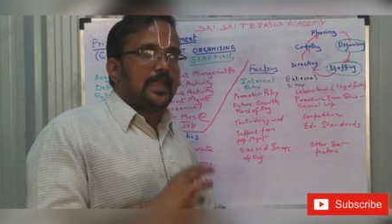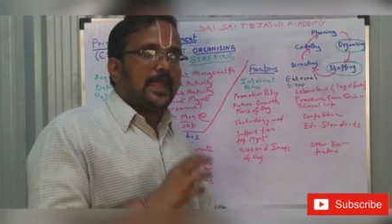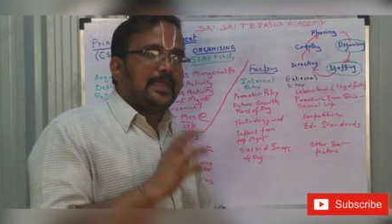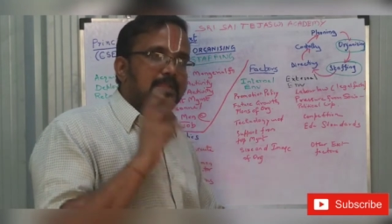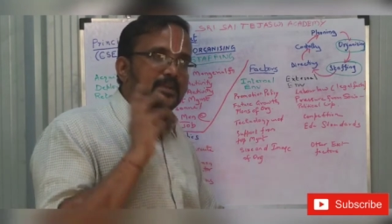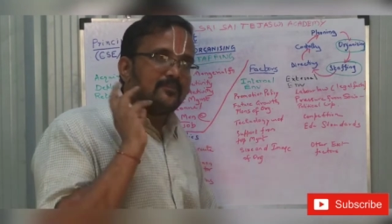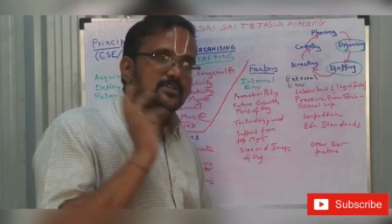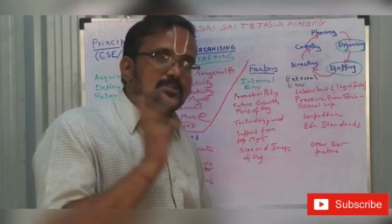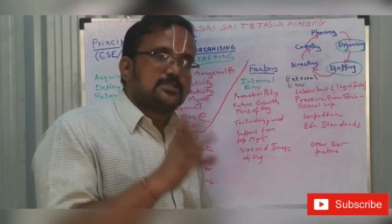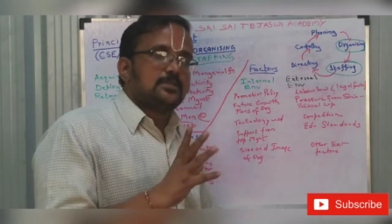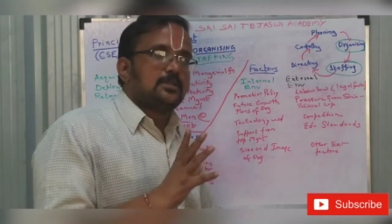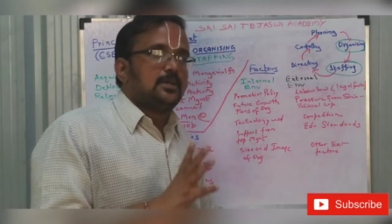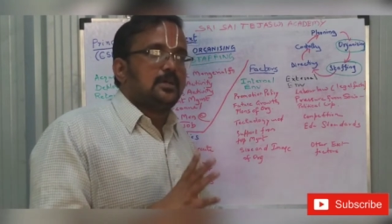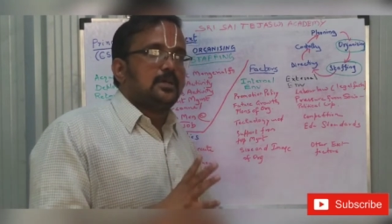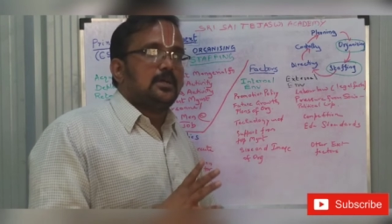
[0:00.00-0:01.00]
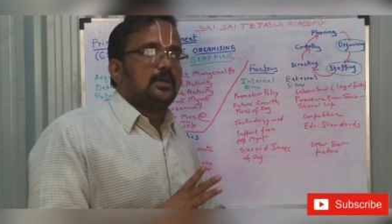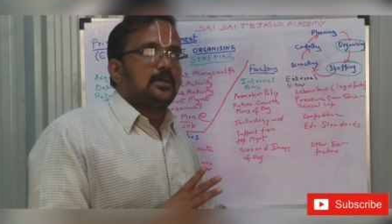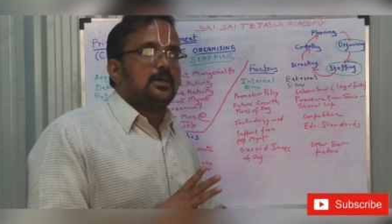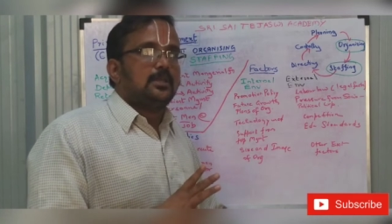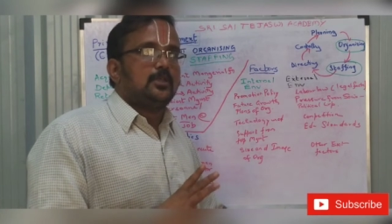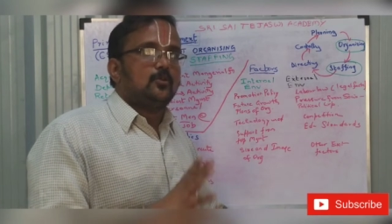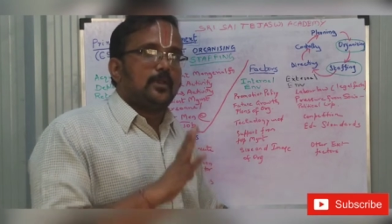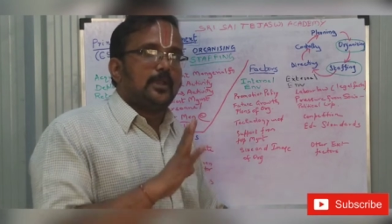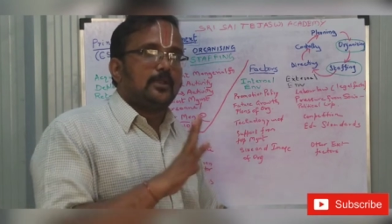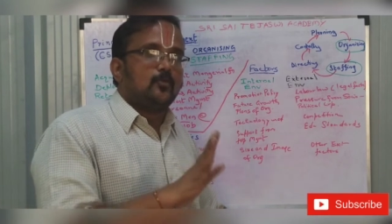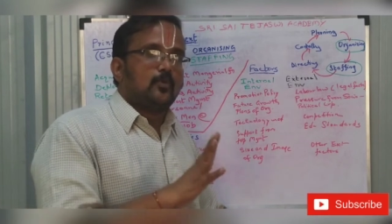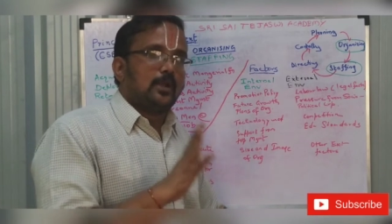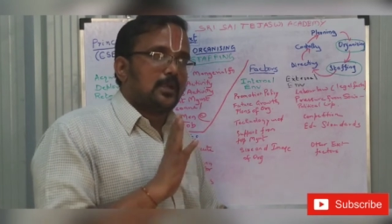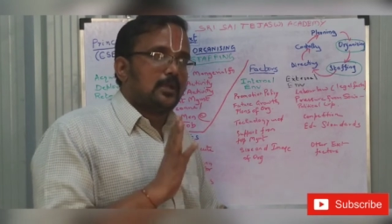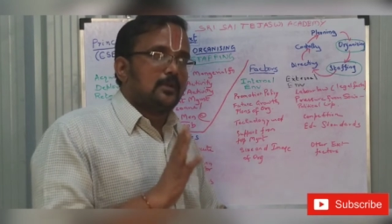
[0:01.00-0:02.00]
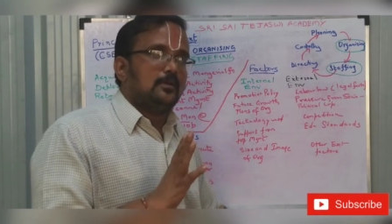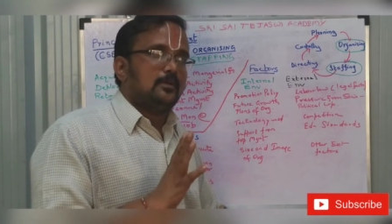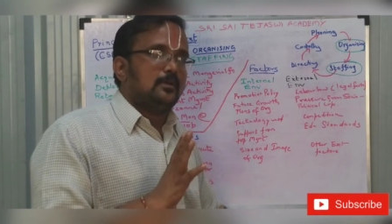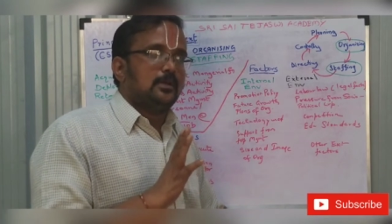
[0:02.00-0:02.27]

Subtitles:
8 hours you need to work.